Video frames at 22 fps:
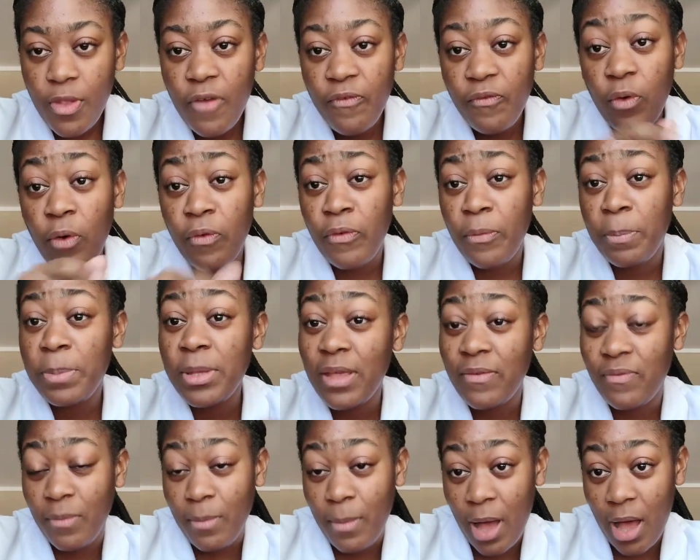for
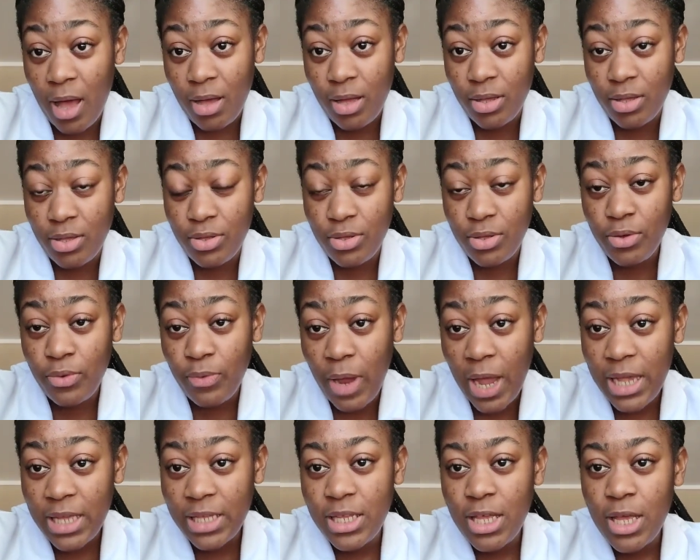pay for bag,
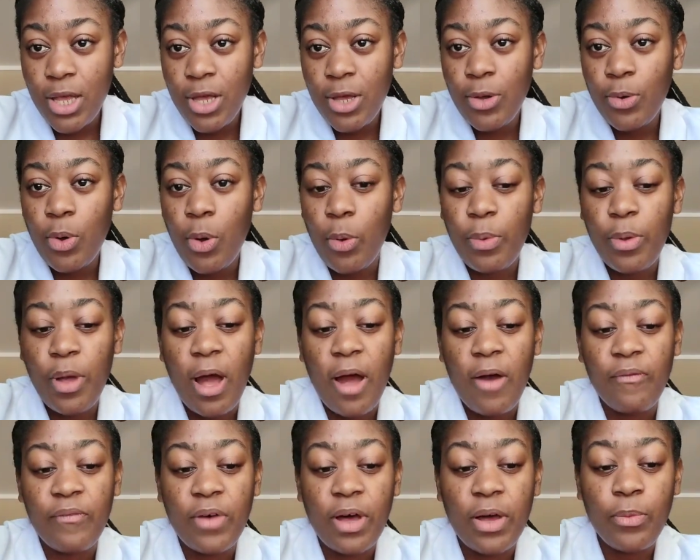right?
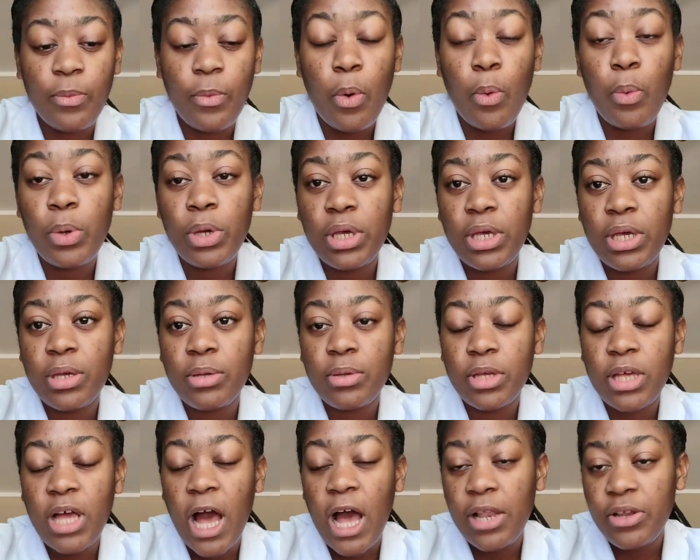What we
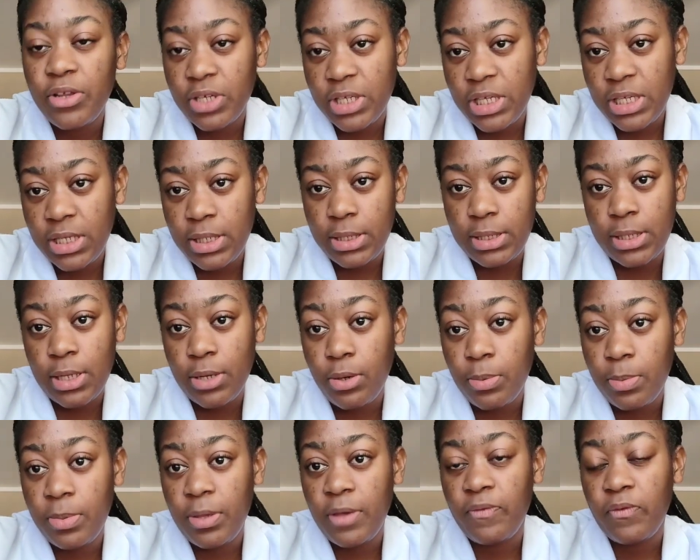allocate to
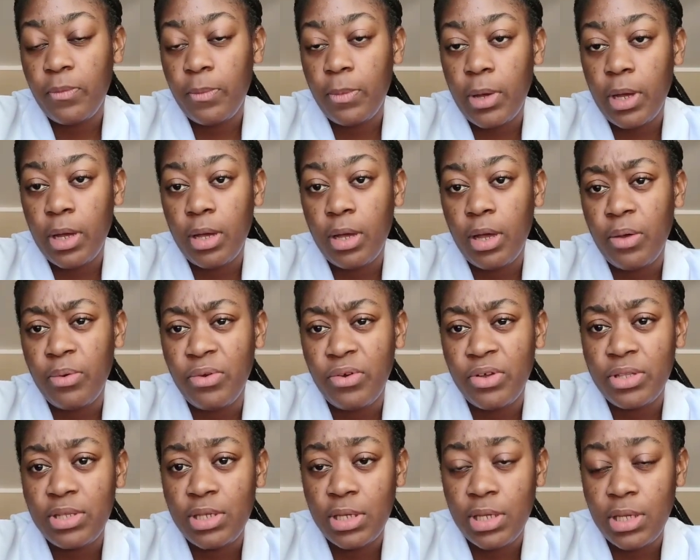go pay for bag, and we
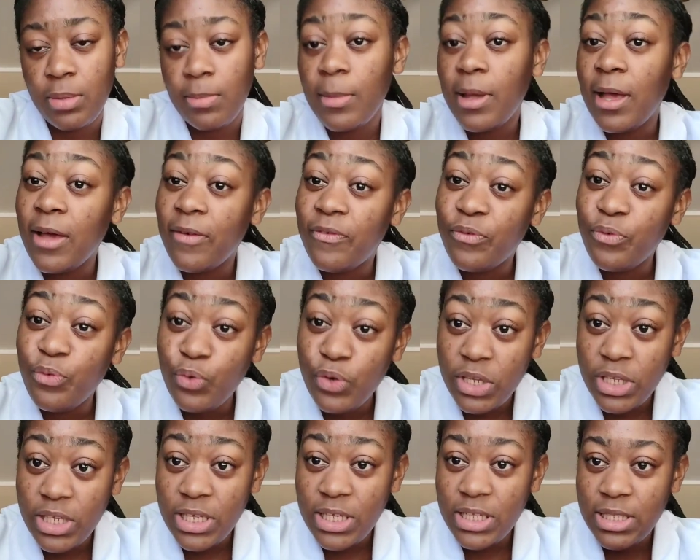go take it by food
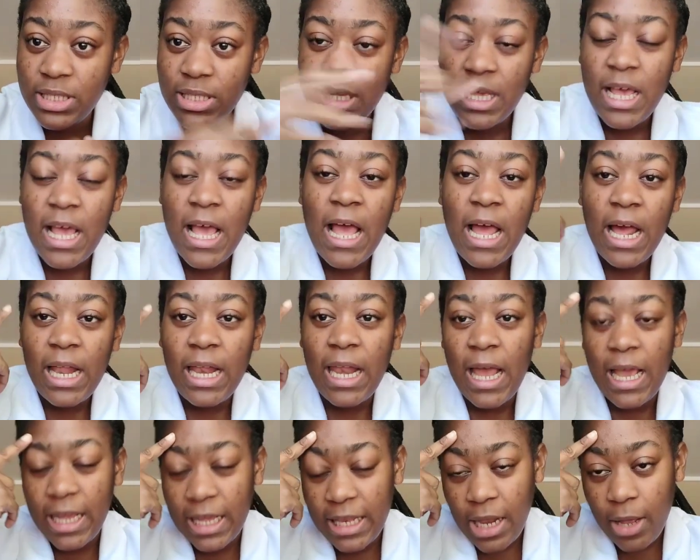eat.
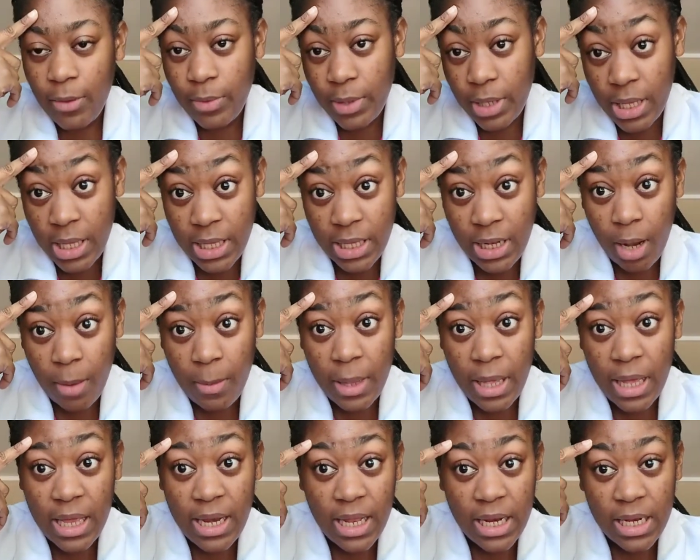Like in my
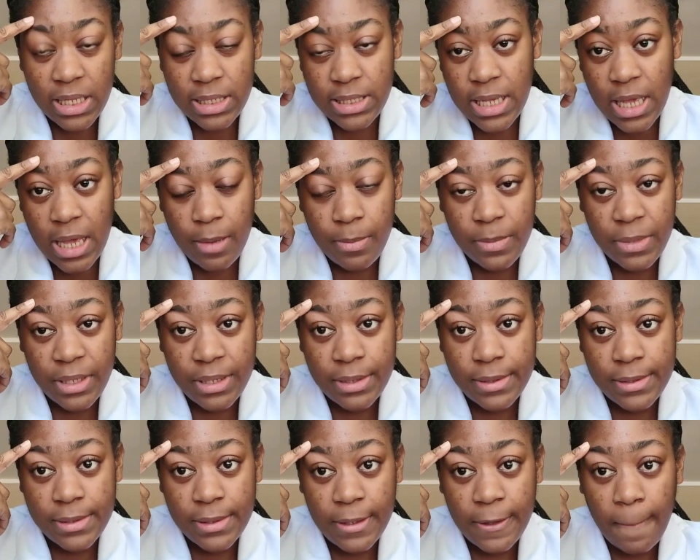head at the time, me
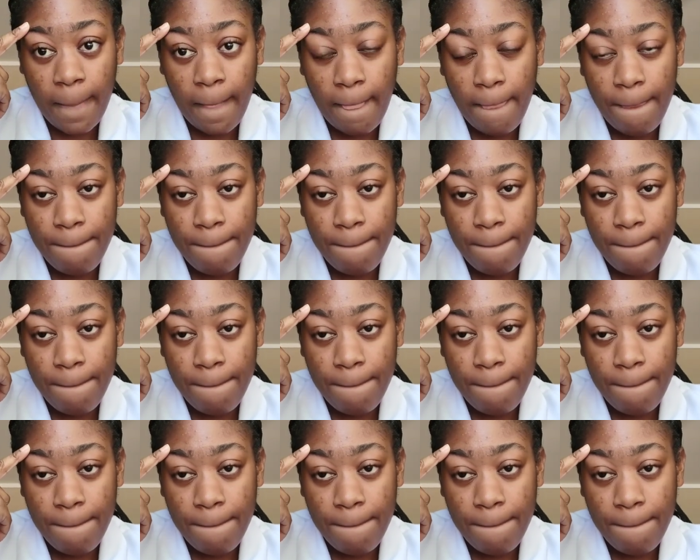say,